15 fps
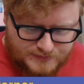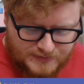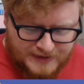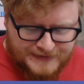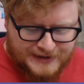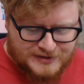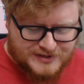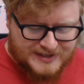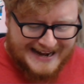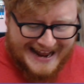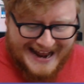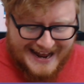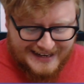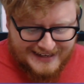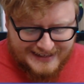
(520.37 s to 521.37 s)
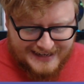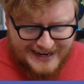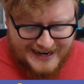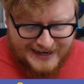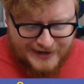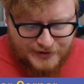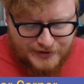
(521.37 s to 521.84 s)
There's an
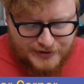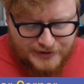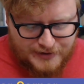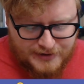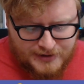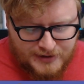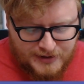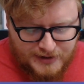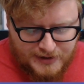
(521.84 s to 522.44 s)
alligator.